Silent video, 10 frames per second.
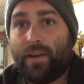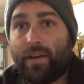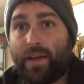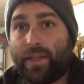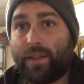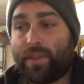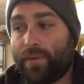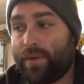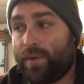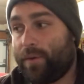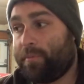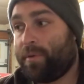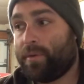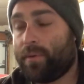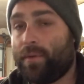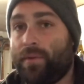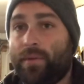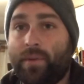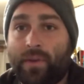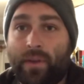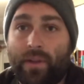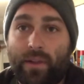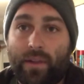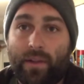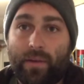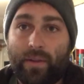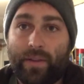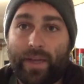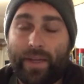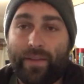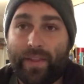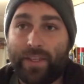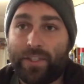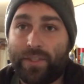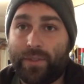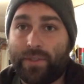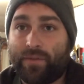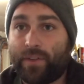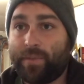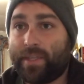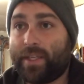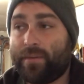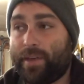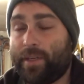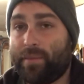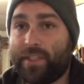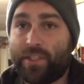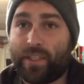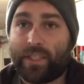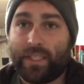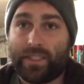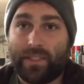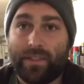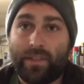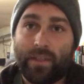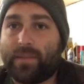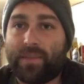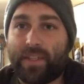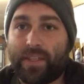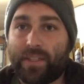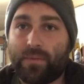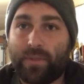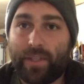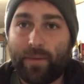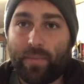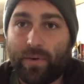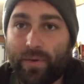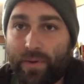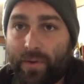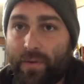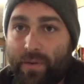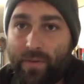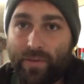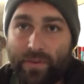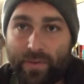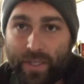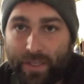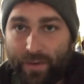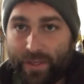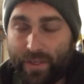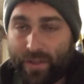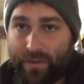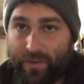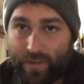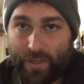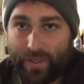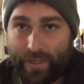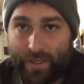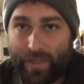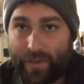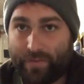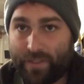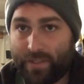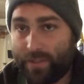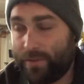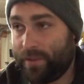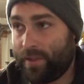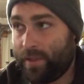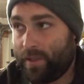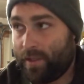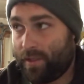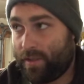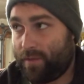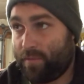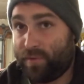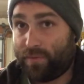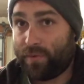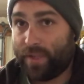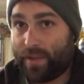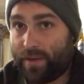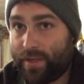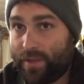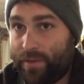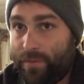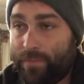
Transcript: I get thrown into a pool that they choose from to get randomly drug tested. Something that's really important that you're gonna need to have to do before they audit you.